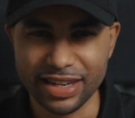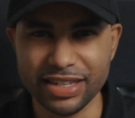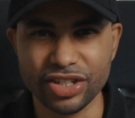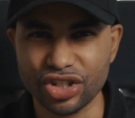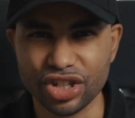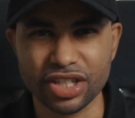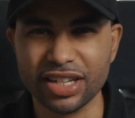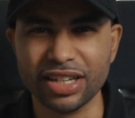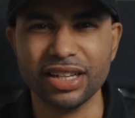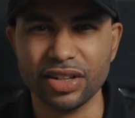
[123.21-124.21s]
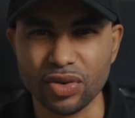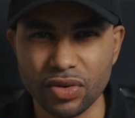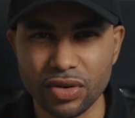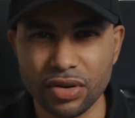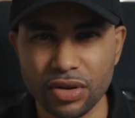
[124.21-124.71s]
at least just a little.
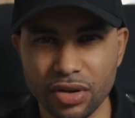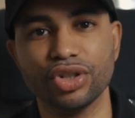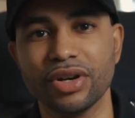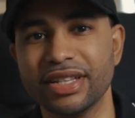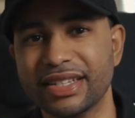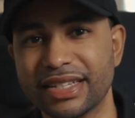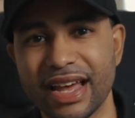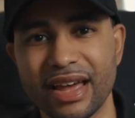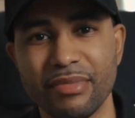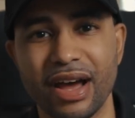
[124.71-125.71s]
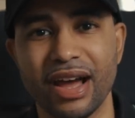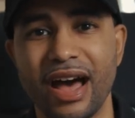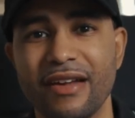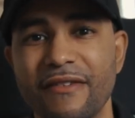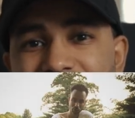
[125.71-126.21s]
During this time, I got